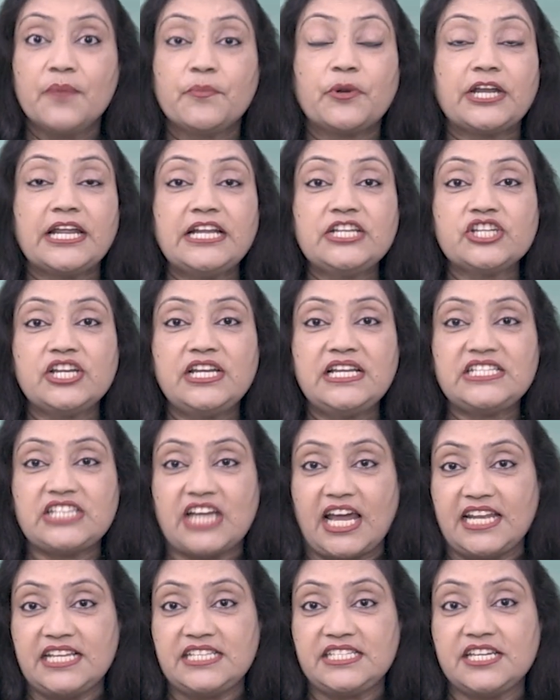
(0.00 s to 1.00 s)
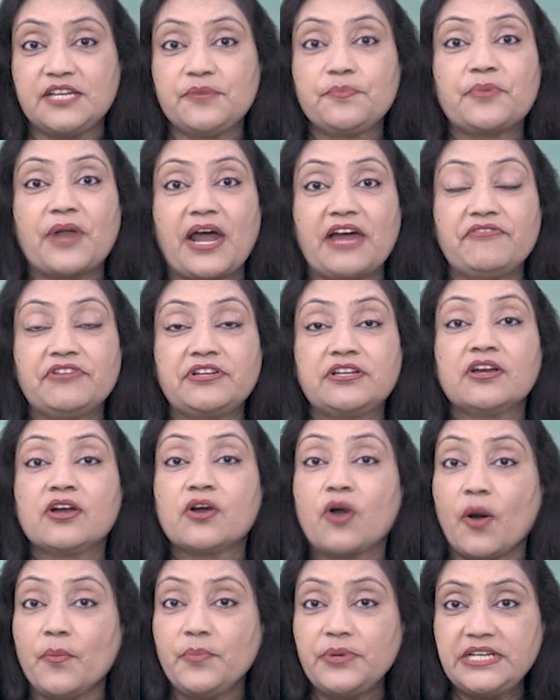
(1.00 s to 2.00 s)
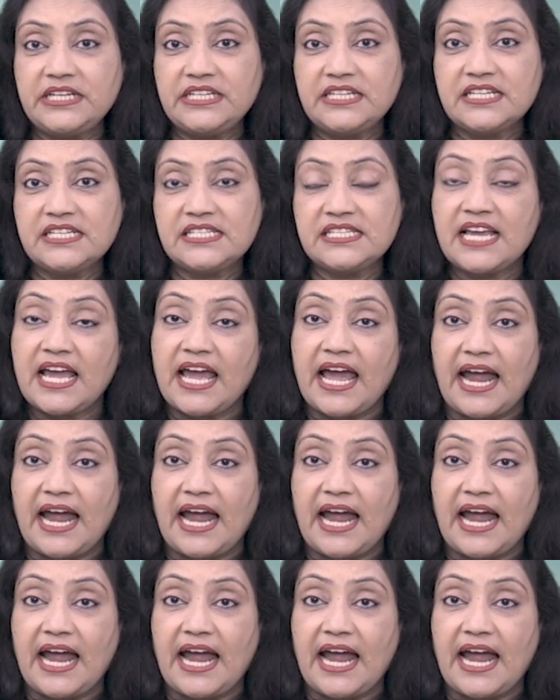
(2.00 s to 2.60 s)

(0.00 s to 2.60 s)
potentially challenging private competitors